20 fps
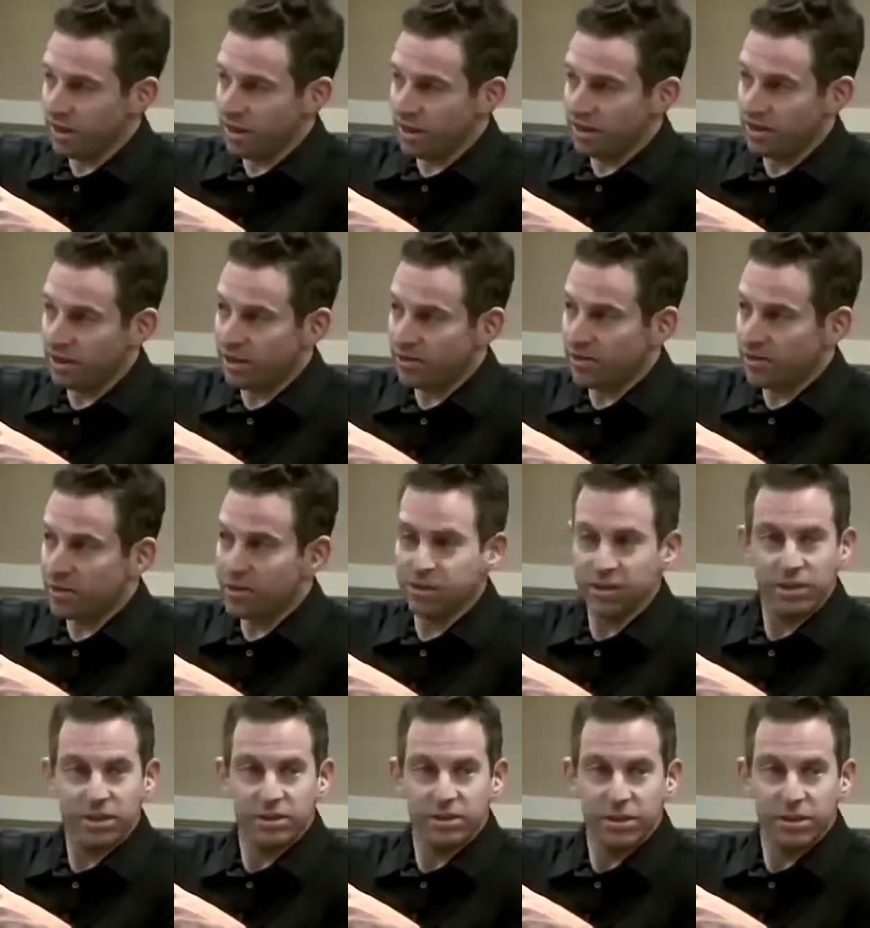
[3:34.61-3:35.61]
That's not
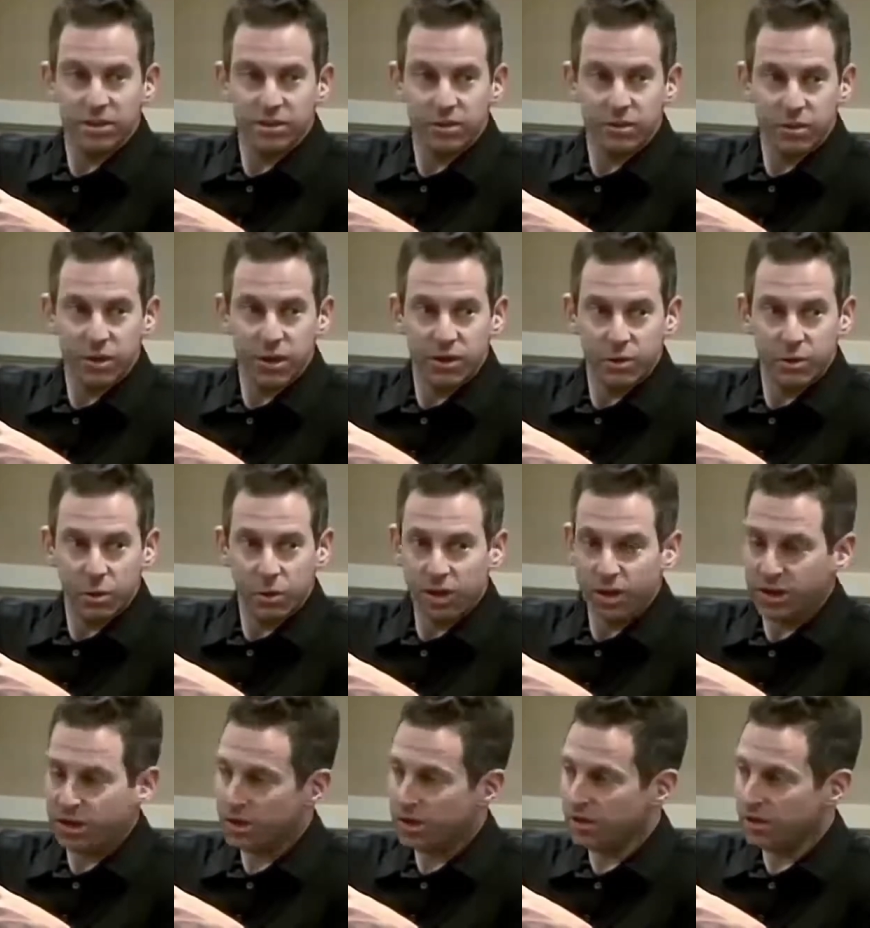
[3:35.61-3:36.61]
physics, as as
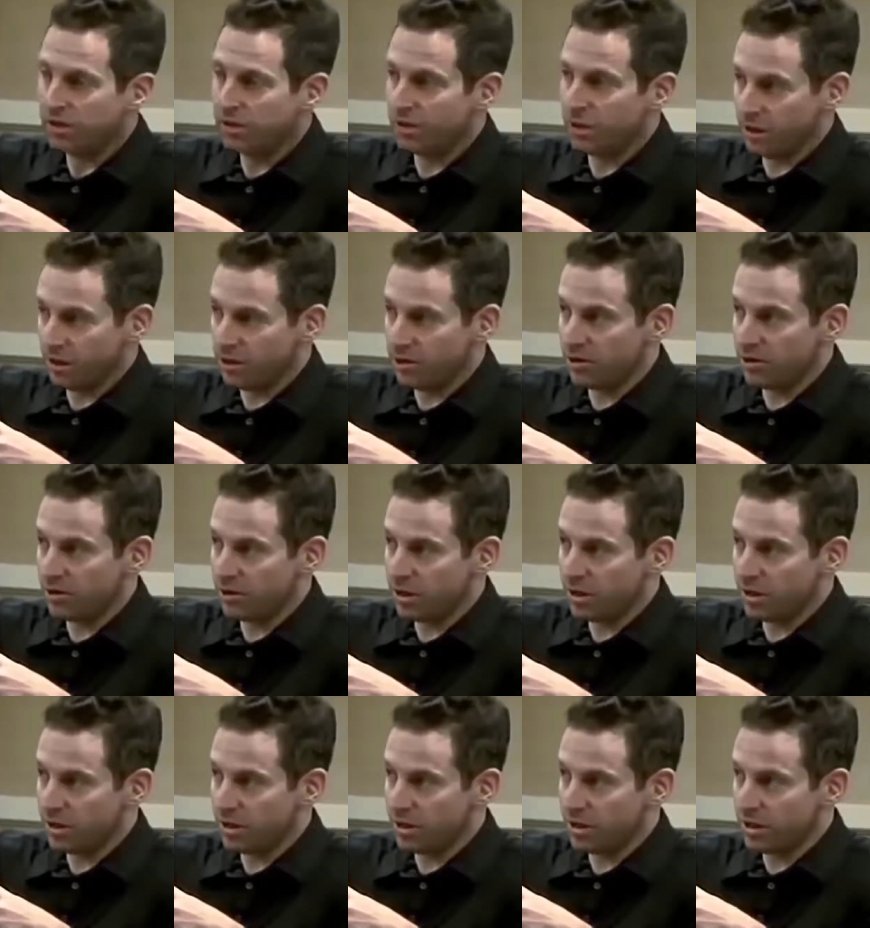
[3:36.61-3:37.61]
we are
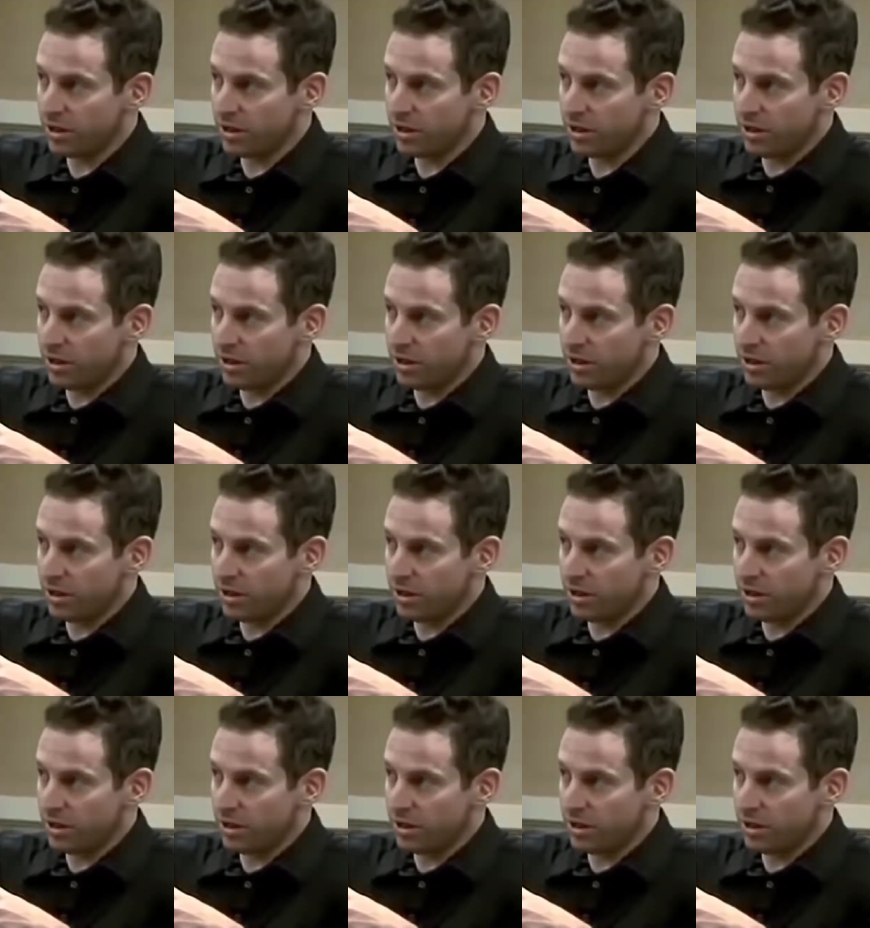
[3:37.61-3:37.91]
interested in it.